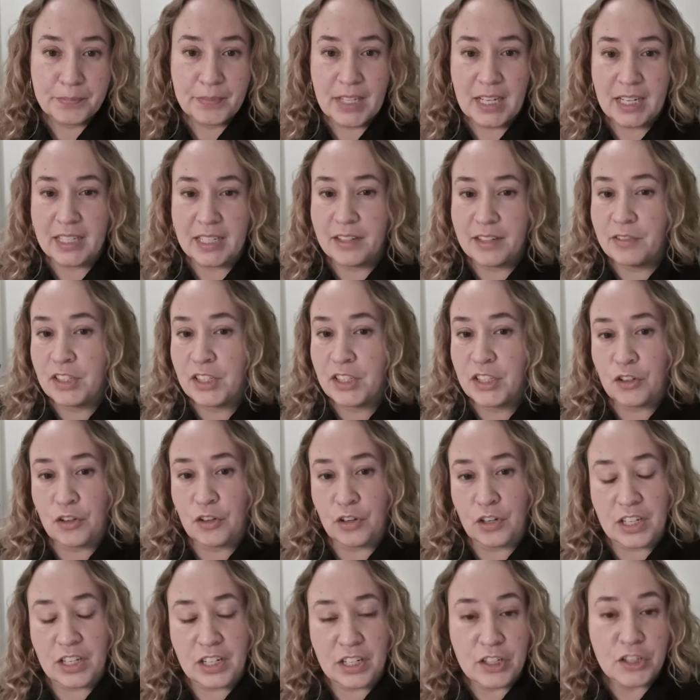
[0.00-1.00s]
Even your
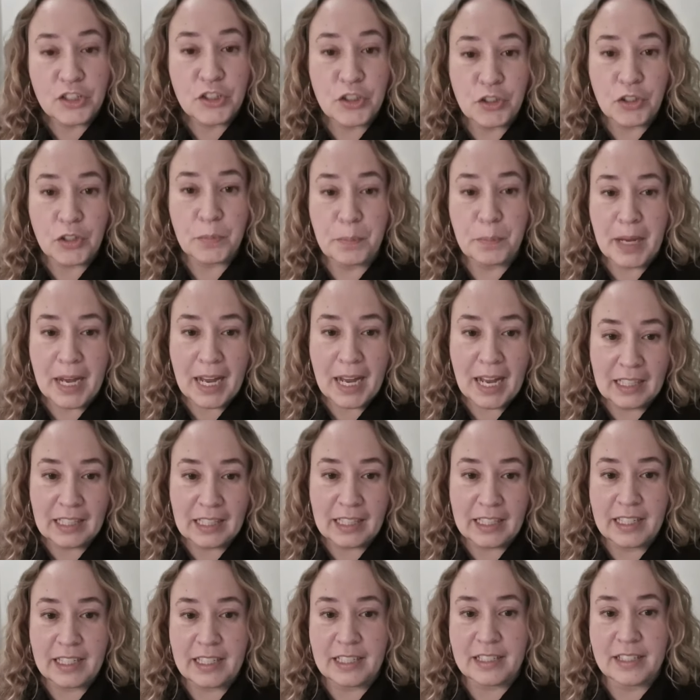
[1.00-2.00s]
initial
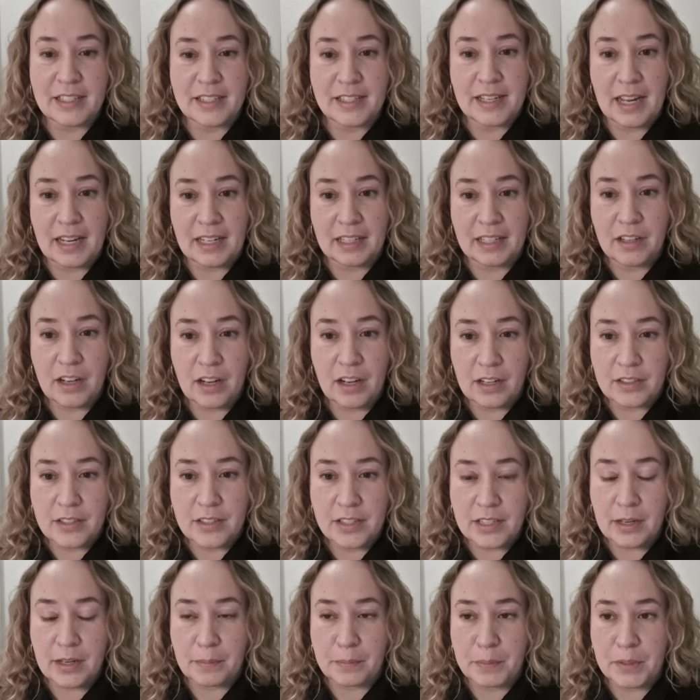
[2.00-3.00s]
palette and design
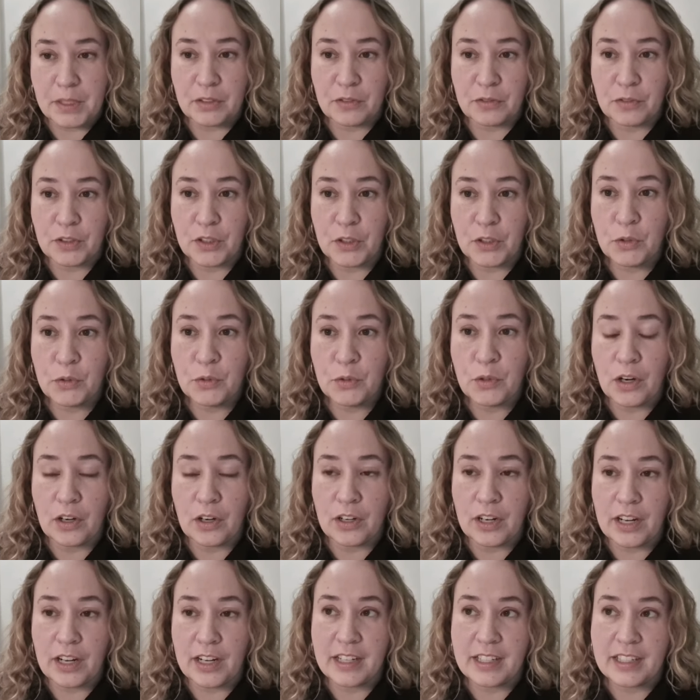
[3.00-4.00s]
concept, if you are
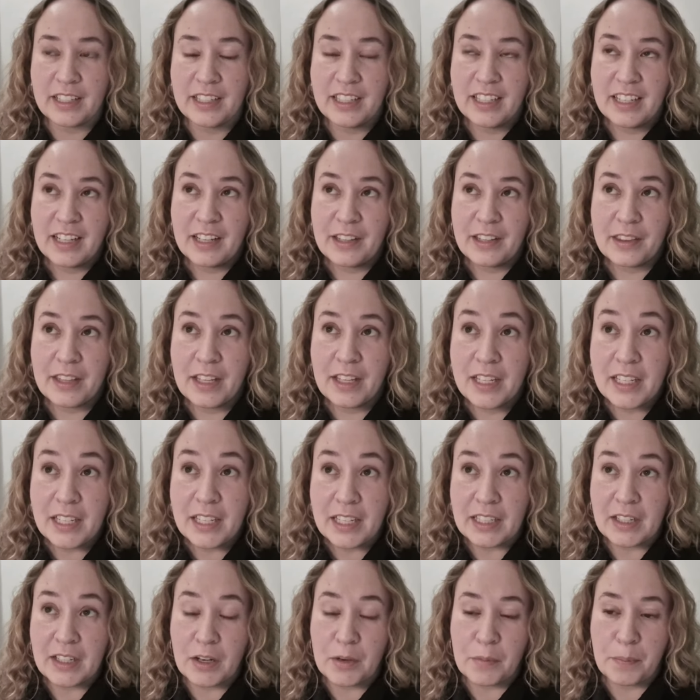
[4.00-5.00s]
not
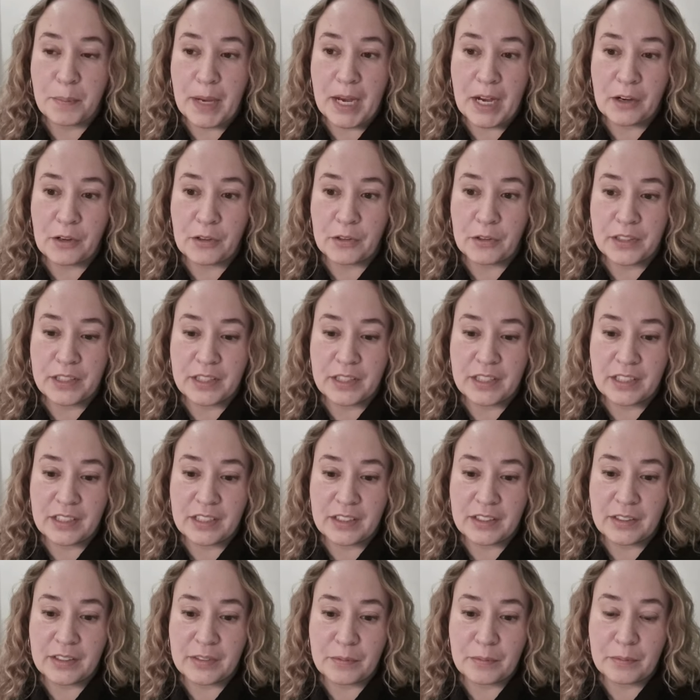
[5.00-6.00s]
thinking about
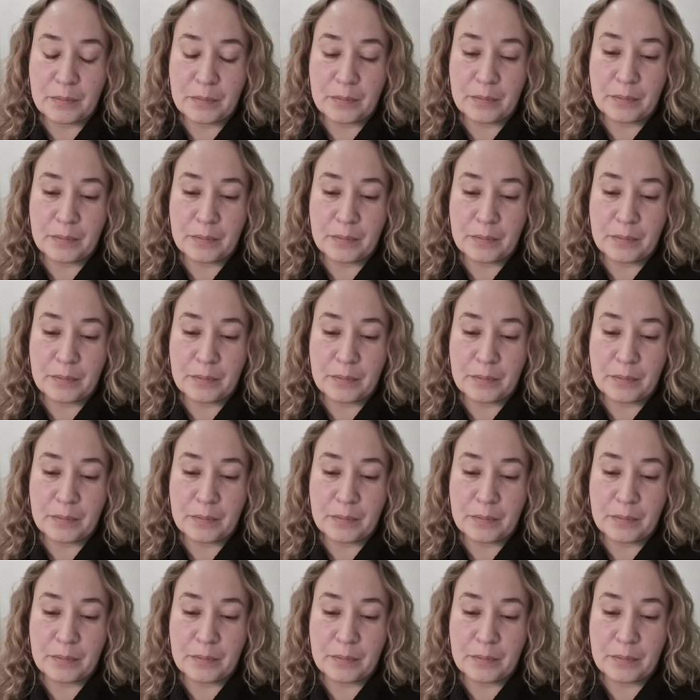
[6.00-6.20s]
the